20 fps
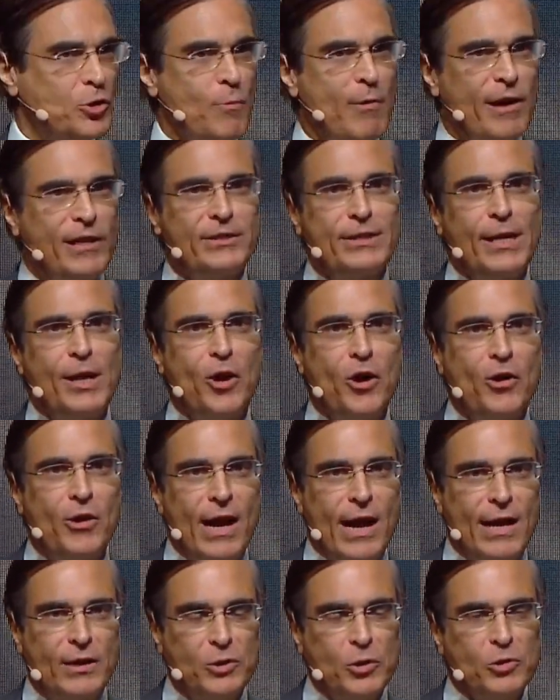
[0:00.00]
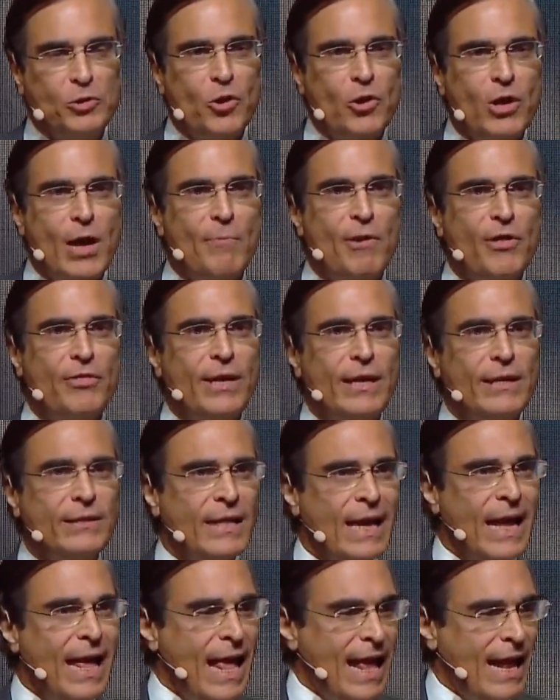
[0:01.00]
Barcelona to talk about this,
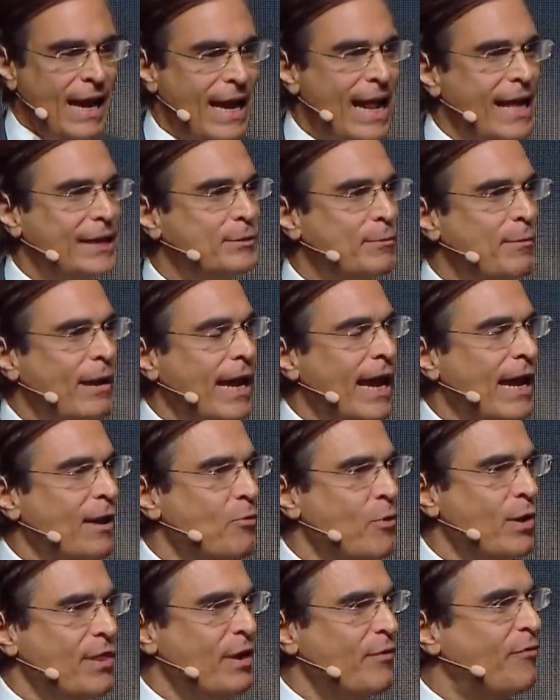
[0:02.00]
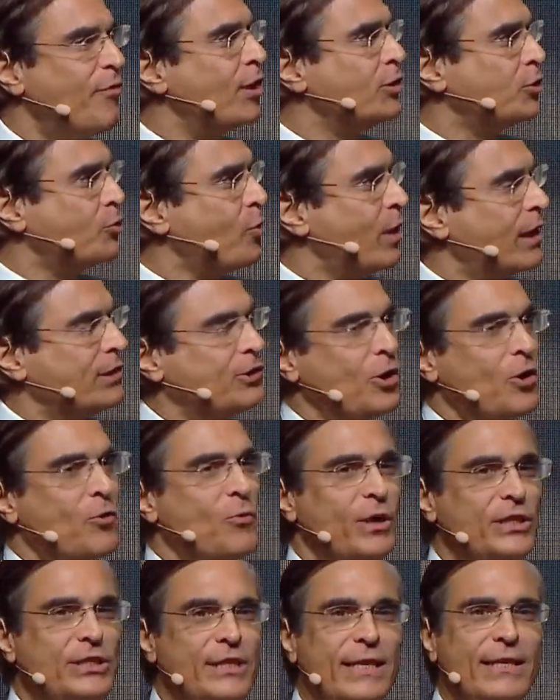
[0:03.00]
let's begin with the first question,
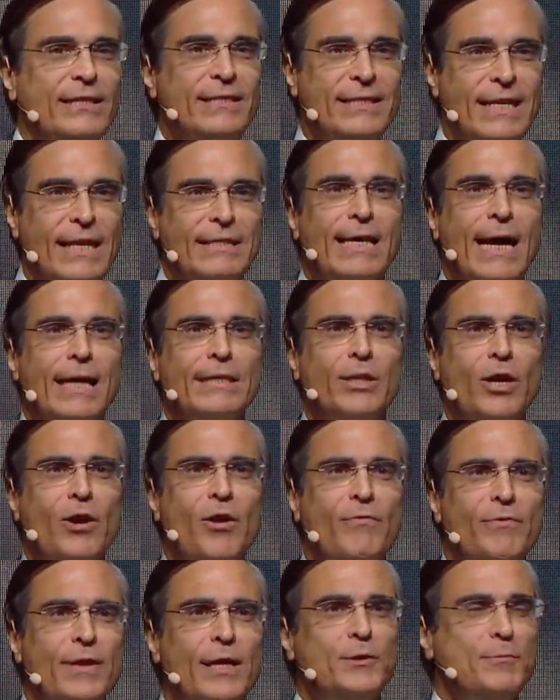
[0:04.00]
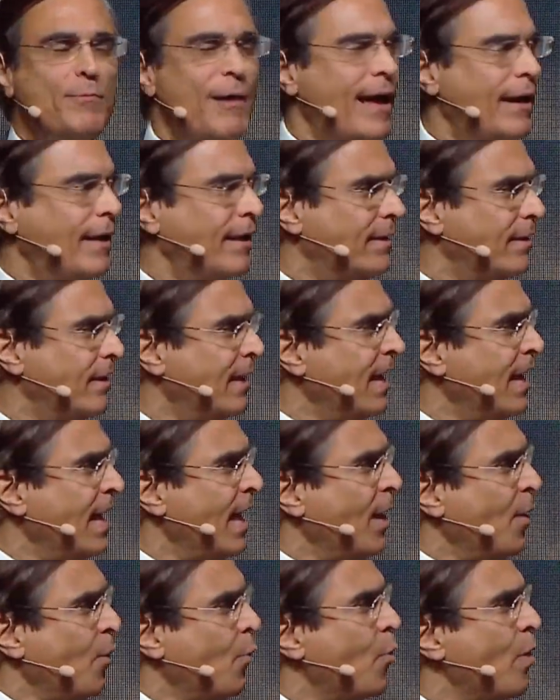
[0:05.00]
which is the title of this panel.
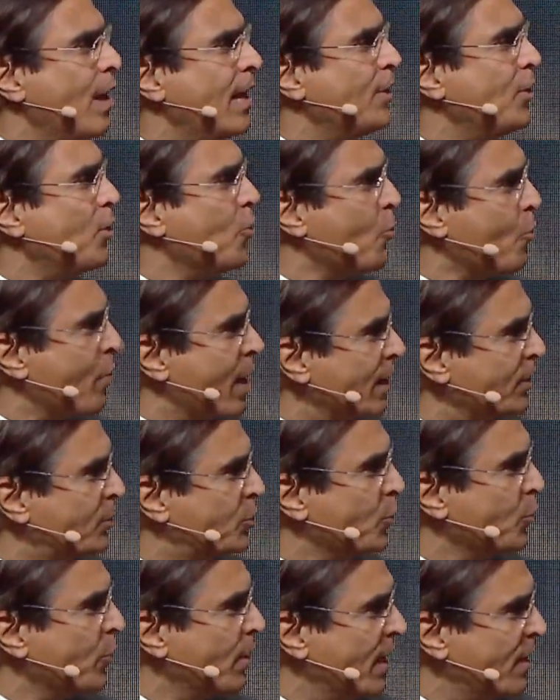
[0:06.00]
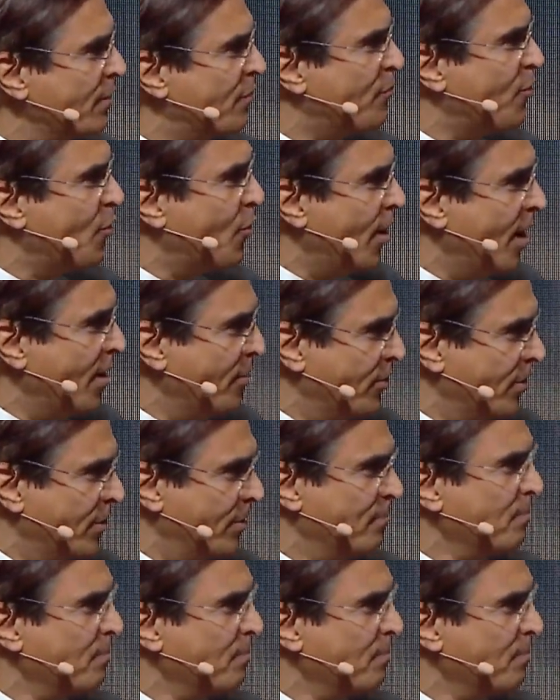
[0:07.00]
Will you want to live forever?